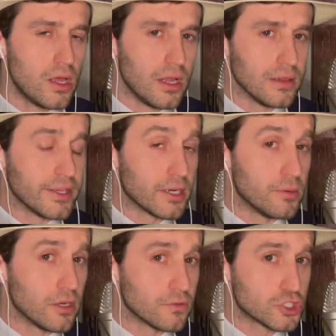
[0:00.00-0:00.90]
a little
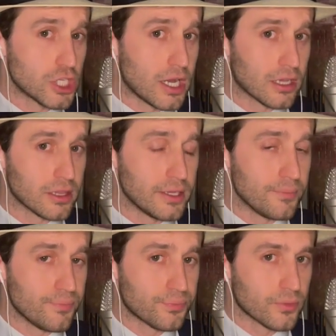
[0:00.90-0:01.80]
bit of chocolate.
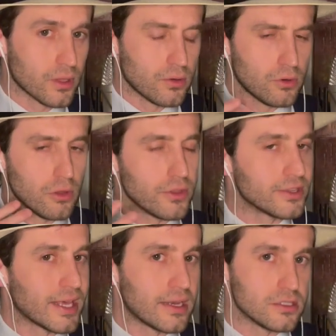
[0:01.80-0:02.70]
Oh, the
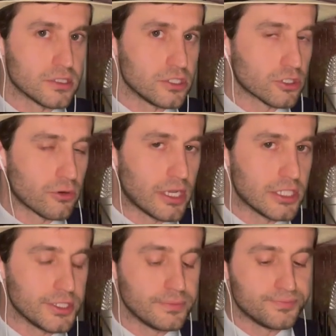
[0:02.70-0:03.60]
tannins are just
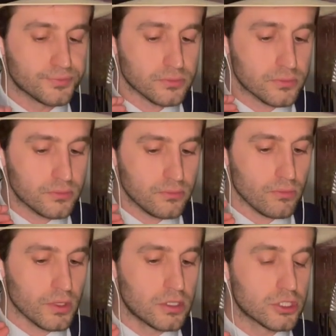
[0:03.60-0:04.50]
crazy.
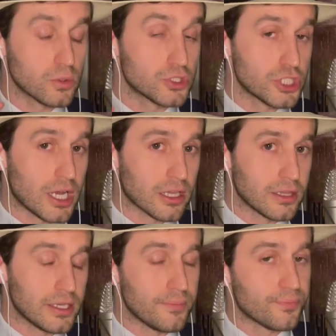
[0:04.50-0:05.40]
So
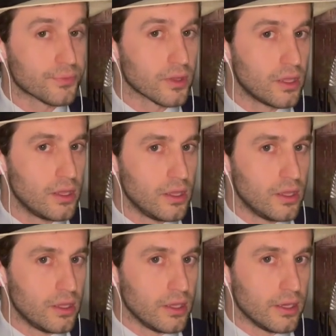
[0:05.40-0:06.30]
chocolate
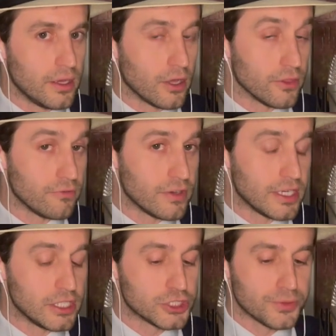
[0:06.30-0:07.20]
on the
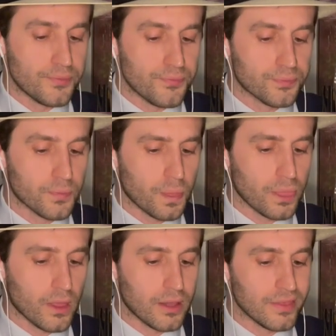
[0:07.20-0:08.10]
finish,
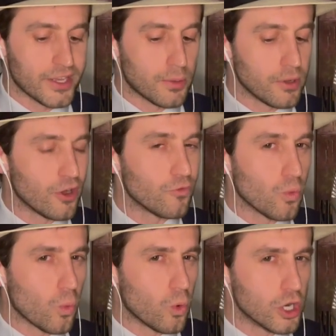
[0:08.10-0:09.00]
a little bit of
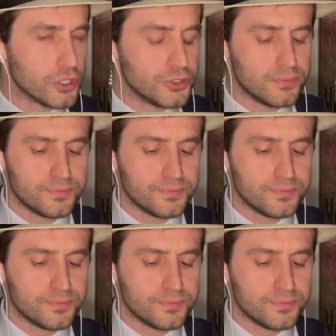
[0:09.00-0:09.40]
wood.